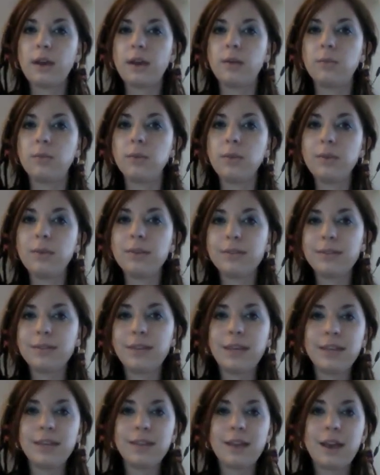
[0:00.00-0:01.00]
ribbons
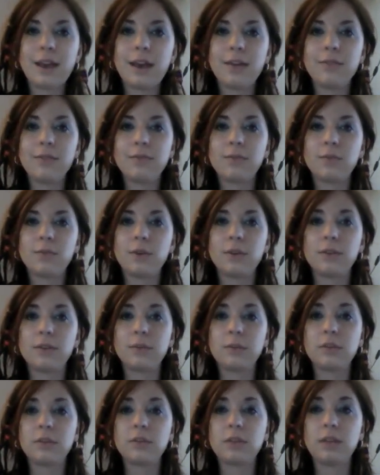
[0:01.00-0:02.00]
like that for
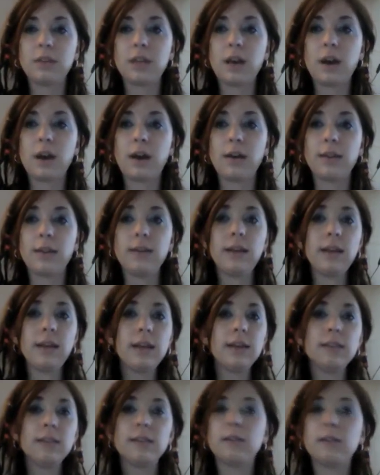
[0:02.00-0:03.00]
especially the
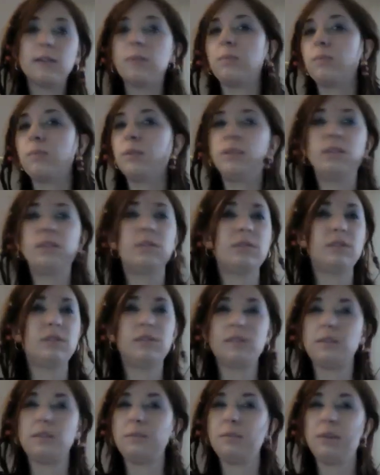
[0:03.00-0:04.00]
holidays, but don't use
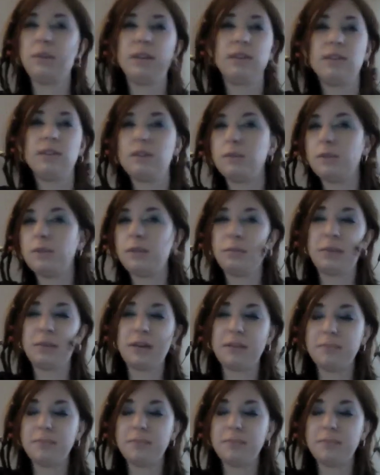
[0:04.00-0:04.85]
them because they're really bad.